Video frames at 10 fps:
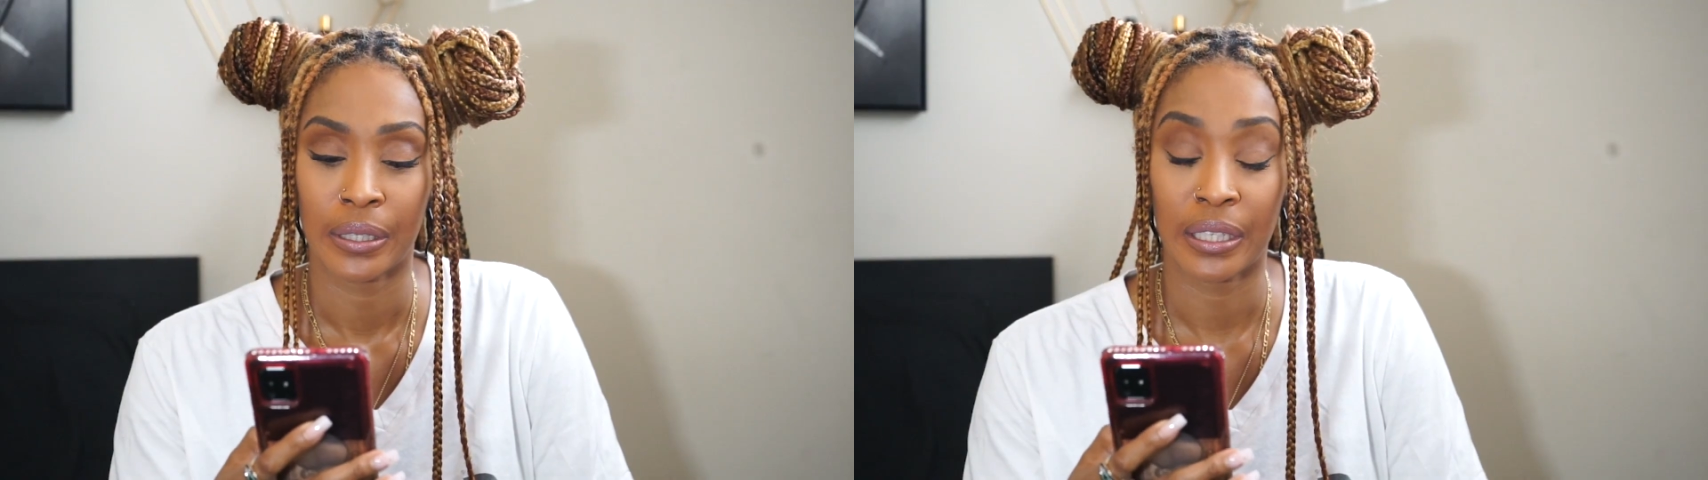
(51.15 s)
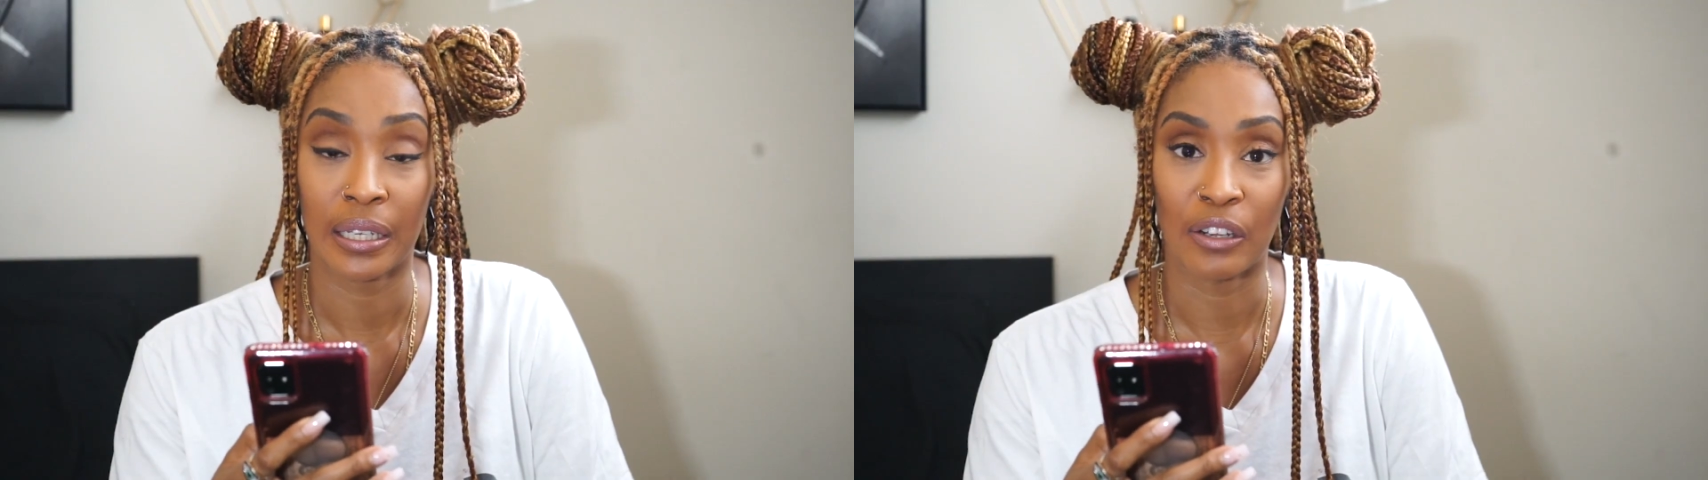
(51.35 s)

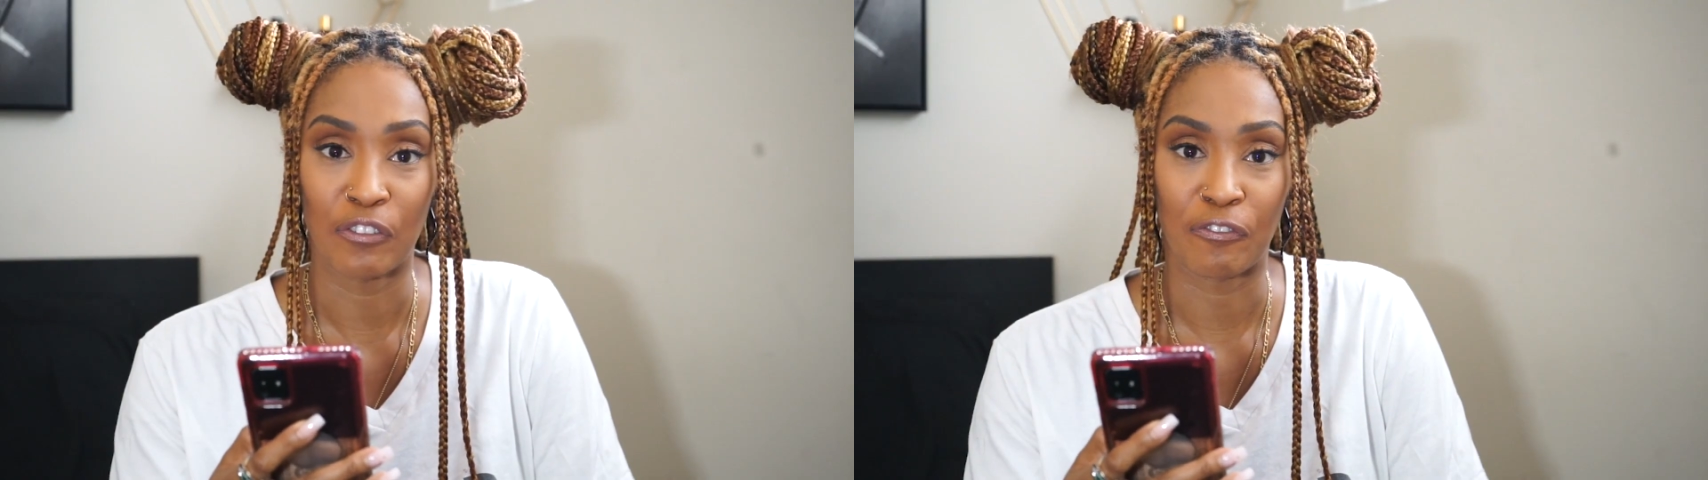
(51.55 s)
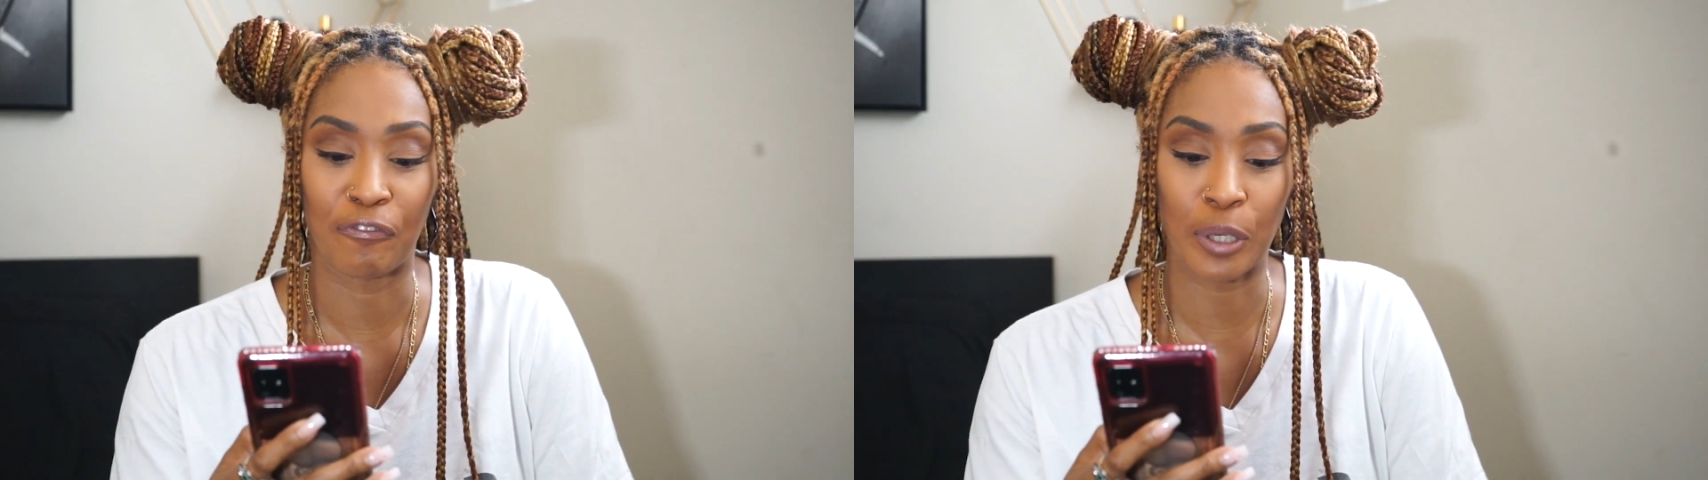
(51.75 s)
You little
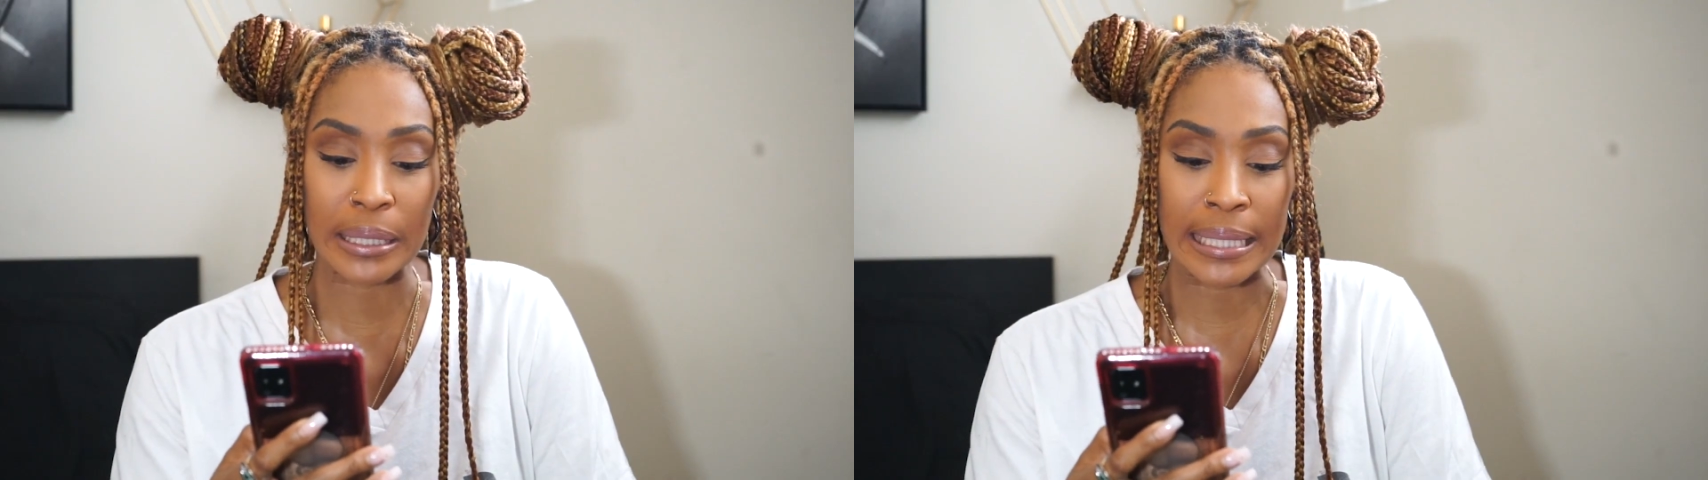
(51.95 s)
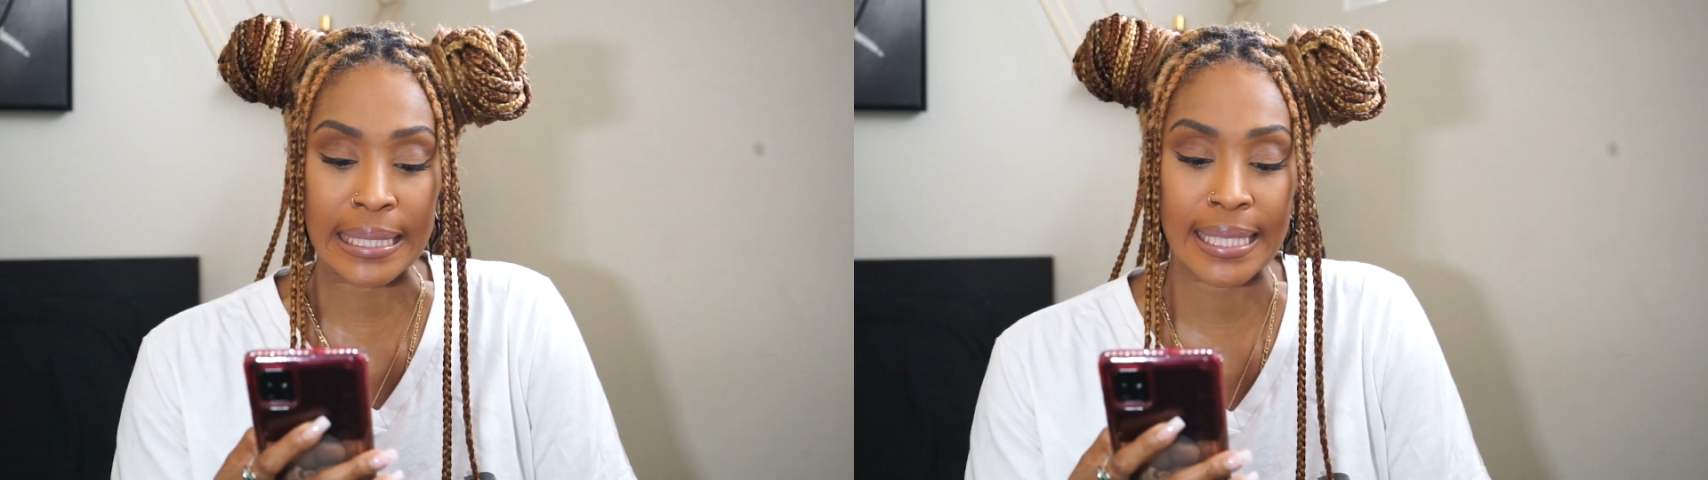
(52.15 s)

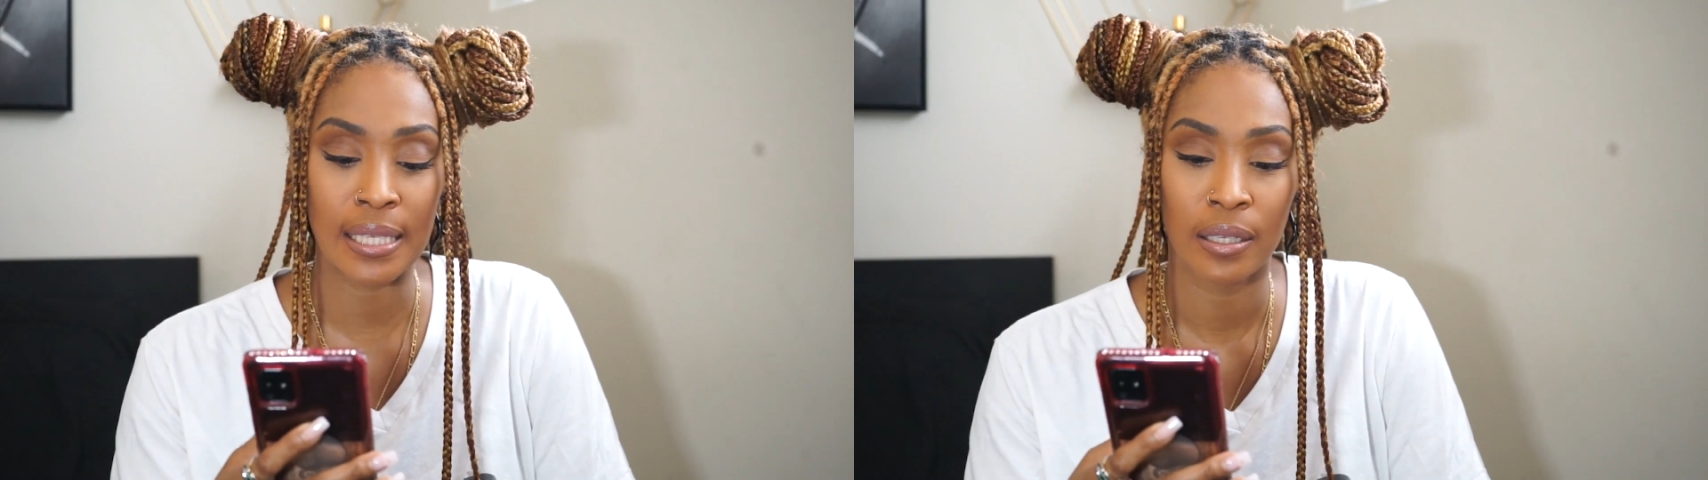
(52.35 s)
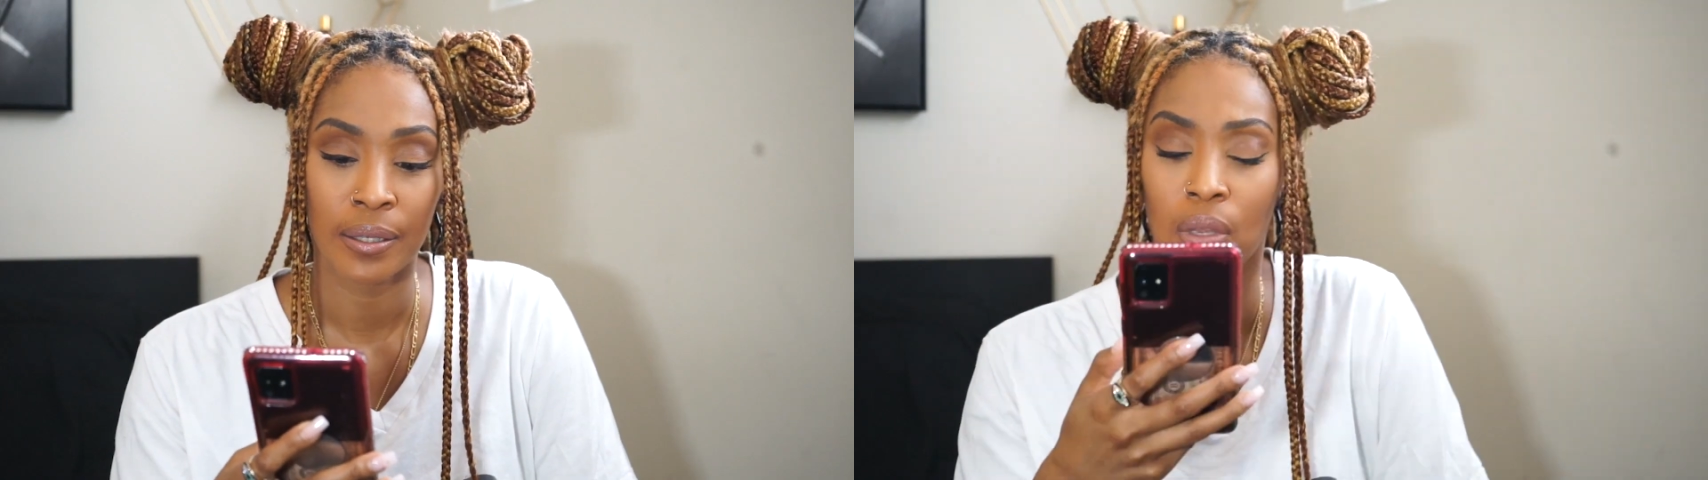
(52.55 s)
freaks.